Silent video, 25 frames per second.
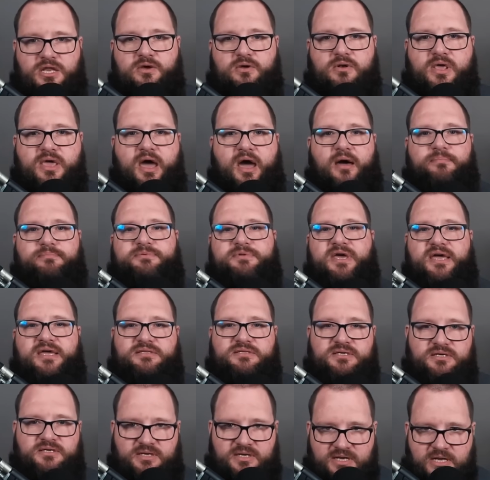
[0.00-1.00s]
Newly
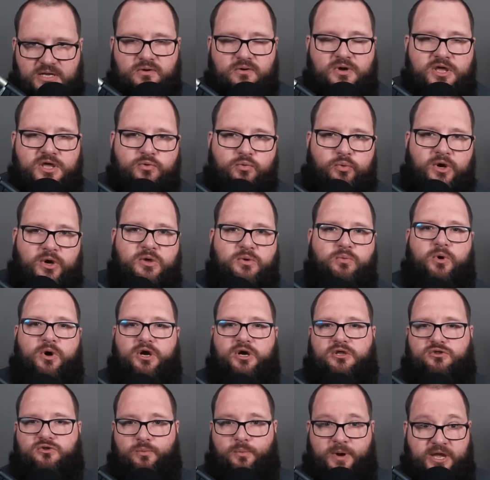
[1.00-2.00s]
updated, newly
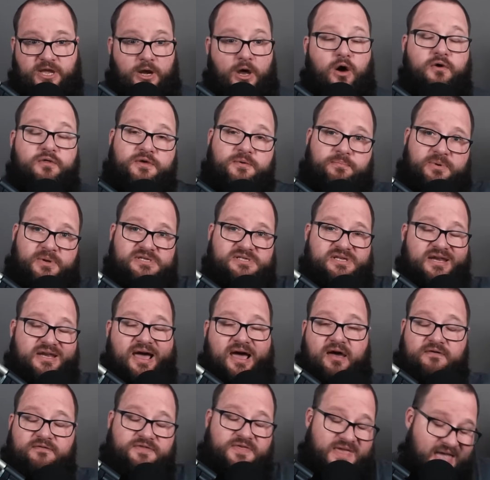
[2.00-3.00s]
reworked. We know that
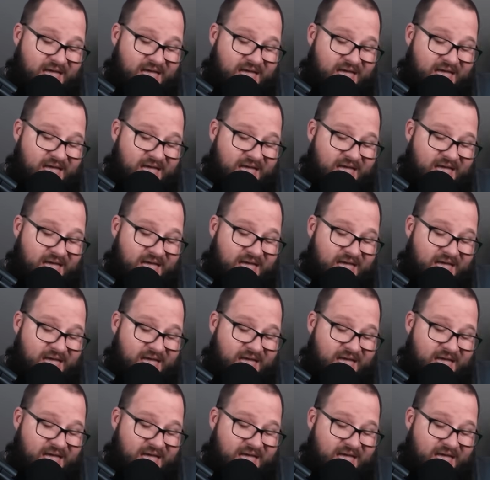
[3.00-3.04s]
Blizzard has